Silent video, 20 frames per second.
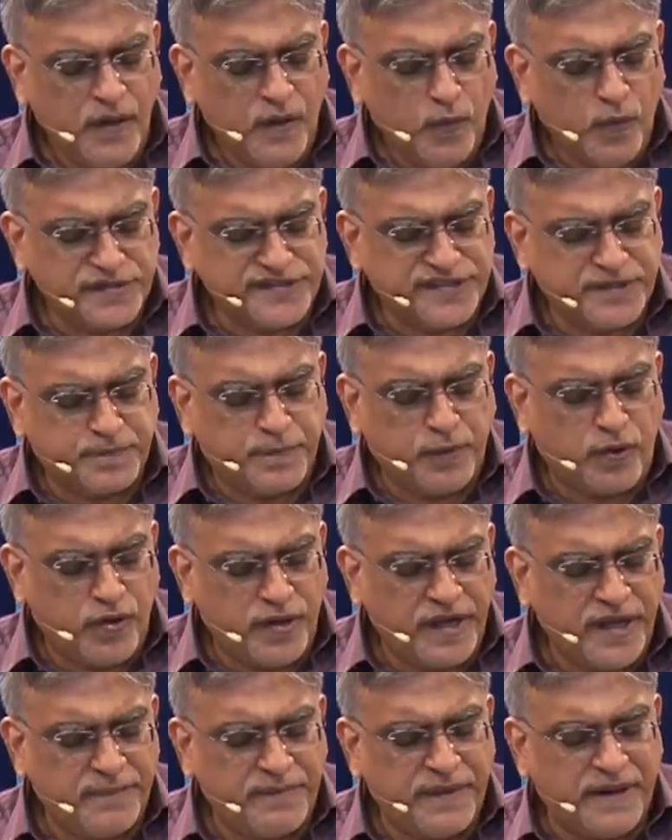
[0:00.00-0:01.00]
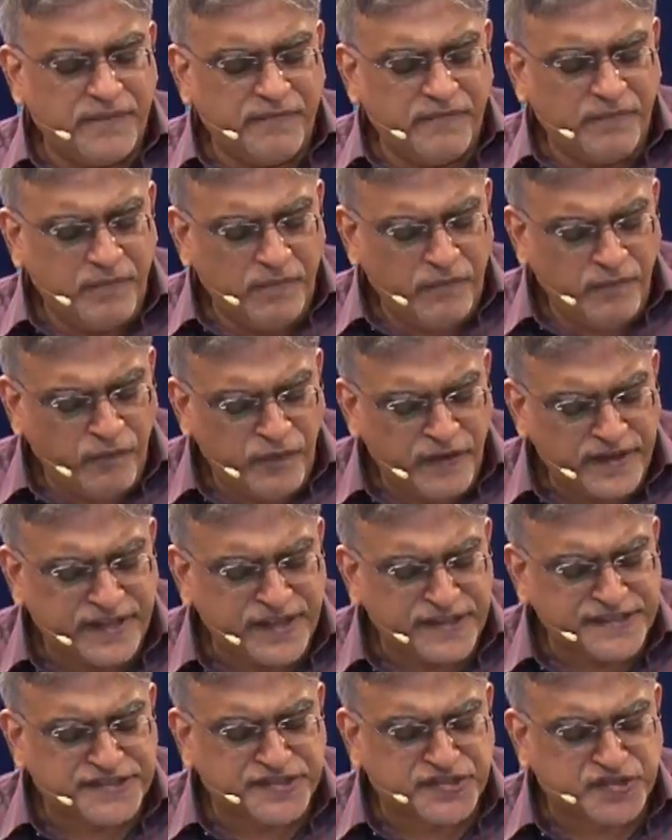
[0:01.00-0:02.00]
was upon him. And with
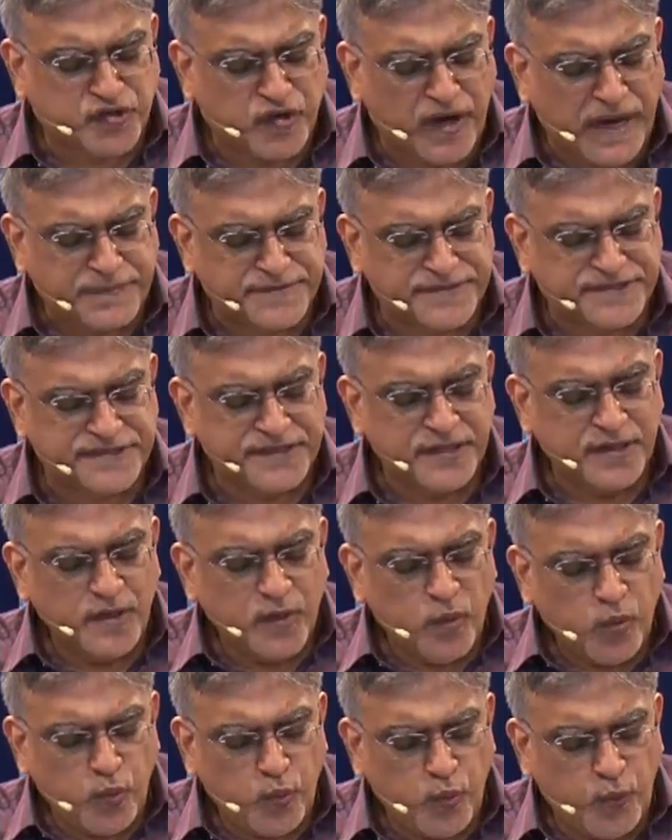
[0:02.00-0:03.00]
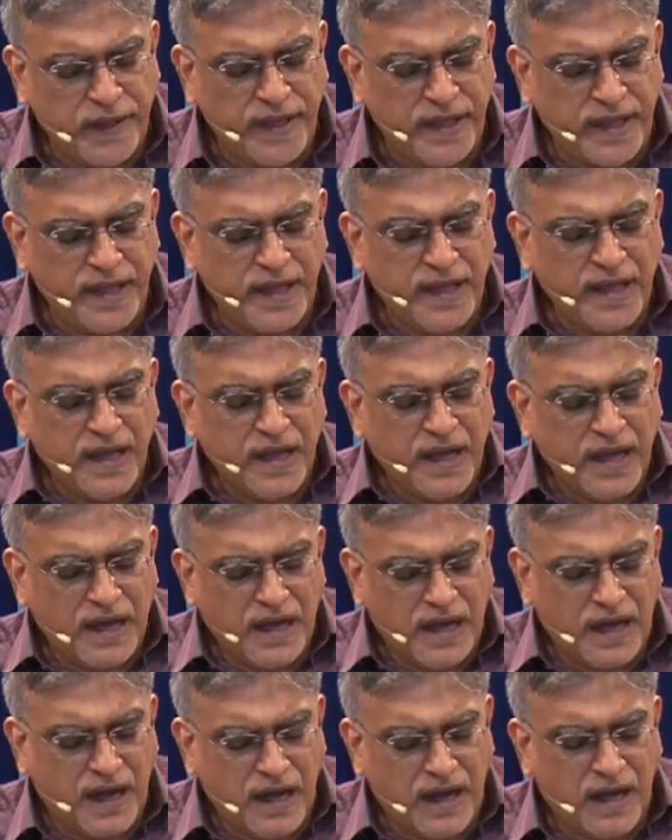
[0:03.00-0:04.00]
his stripes,
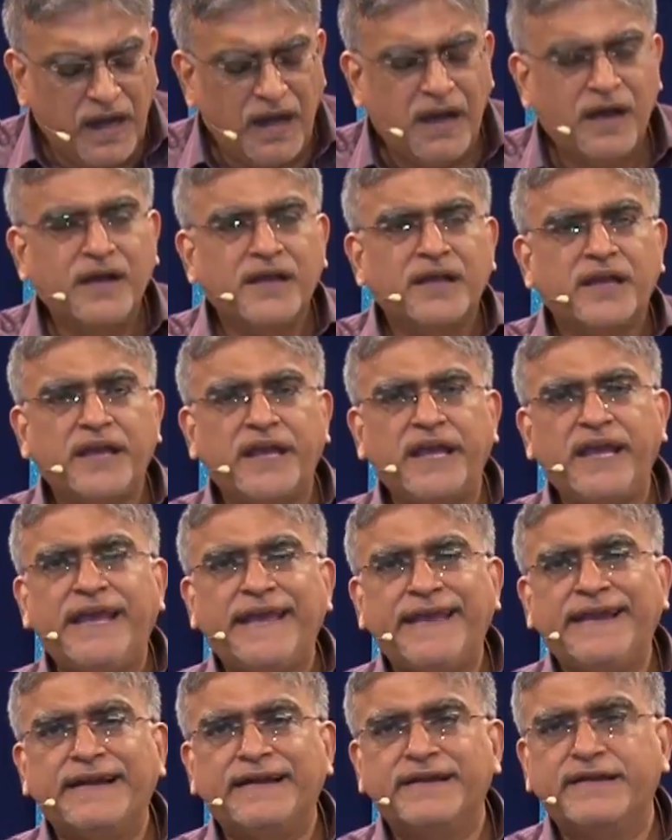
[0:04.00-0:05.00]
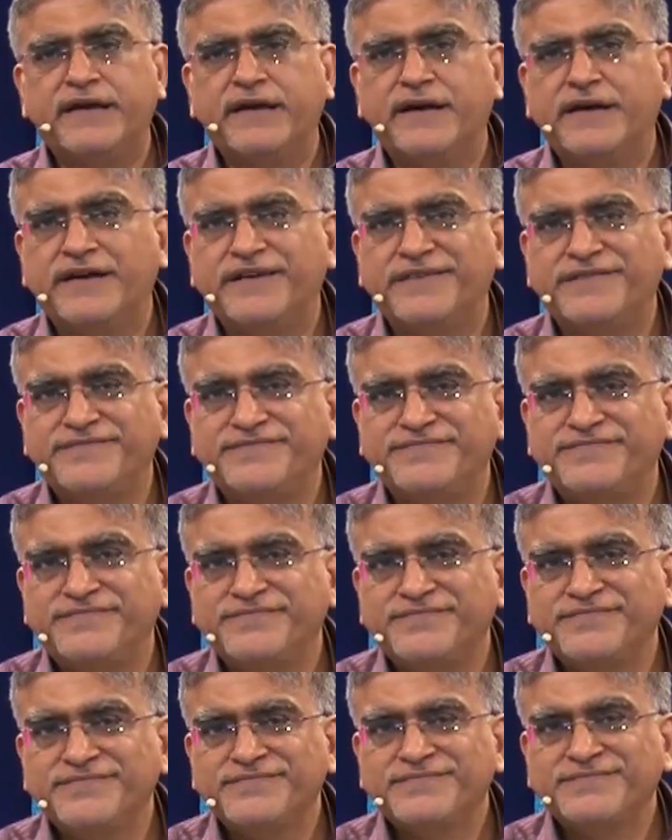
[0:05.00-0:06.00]
we are healed.
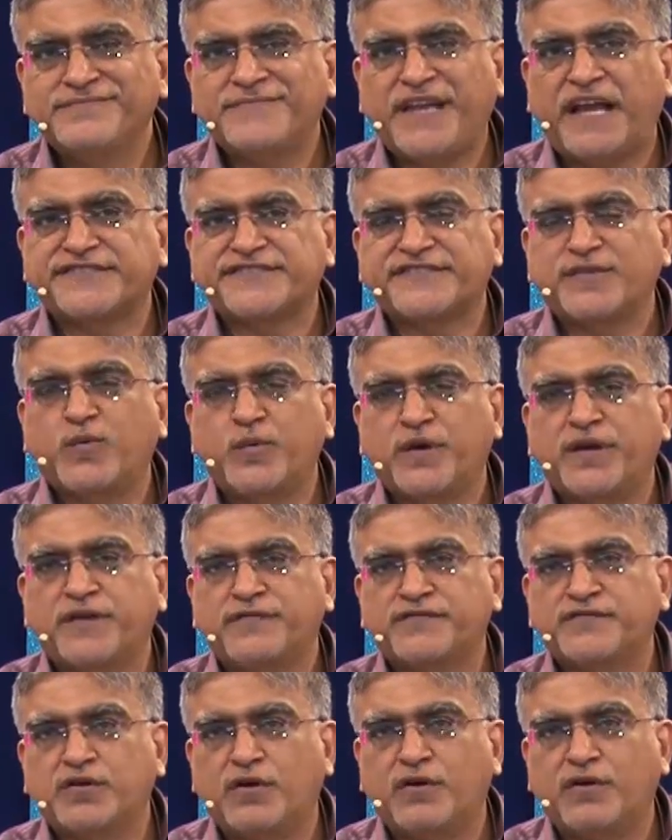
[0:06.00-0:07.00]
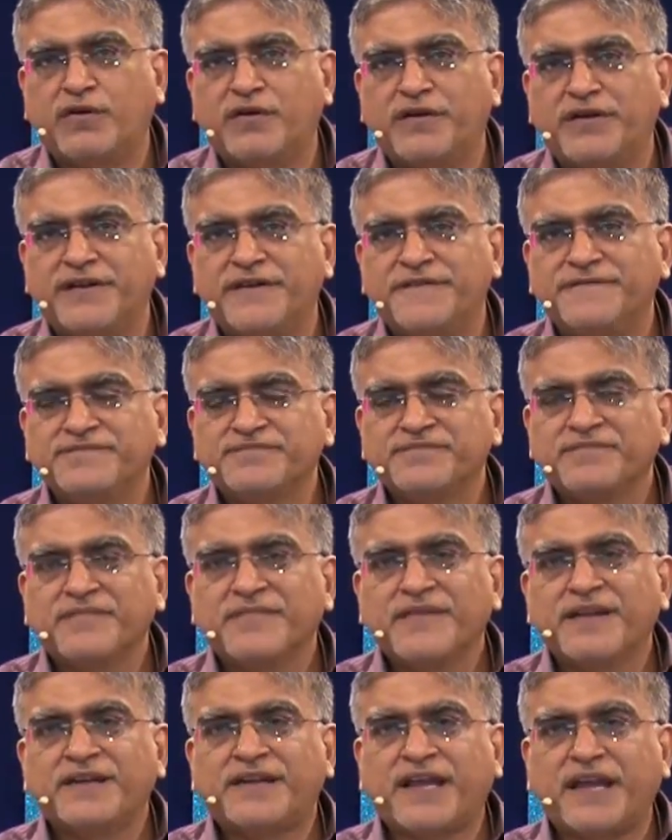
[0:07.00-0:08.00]
That's the word of God.
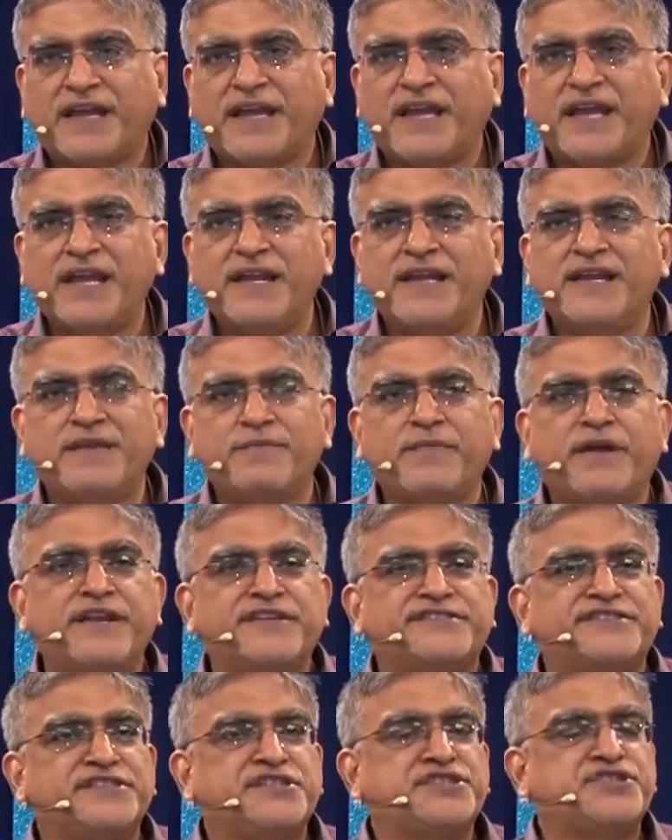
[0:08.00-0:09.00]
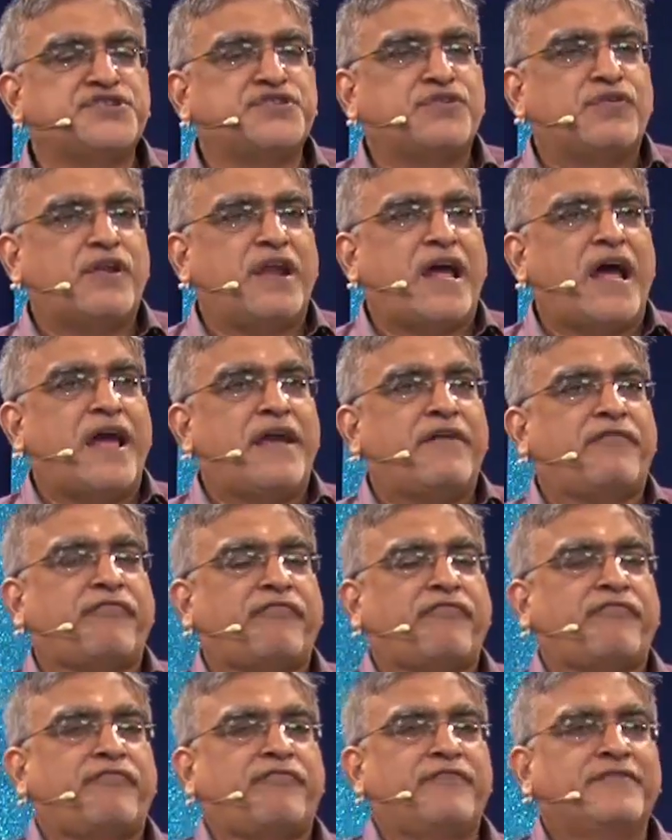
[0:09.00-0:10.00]
Take healing medicine into your
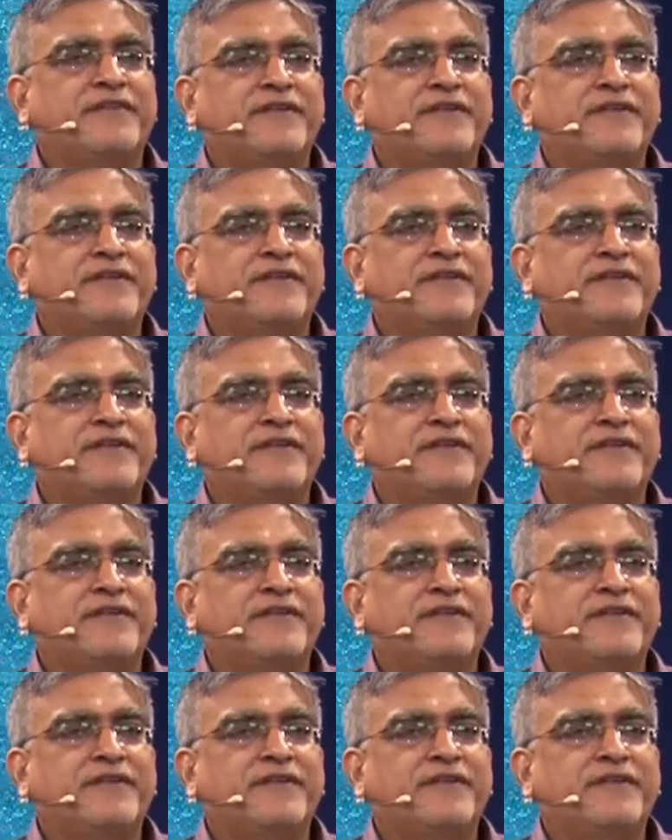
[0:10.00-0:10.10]
life.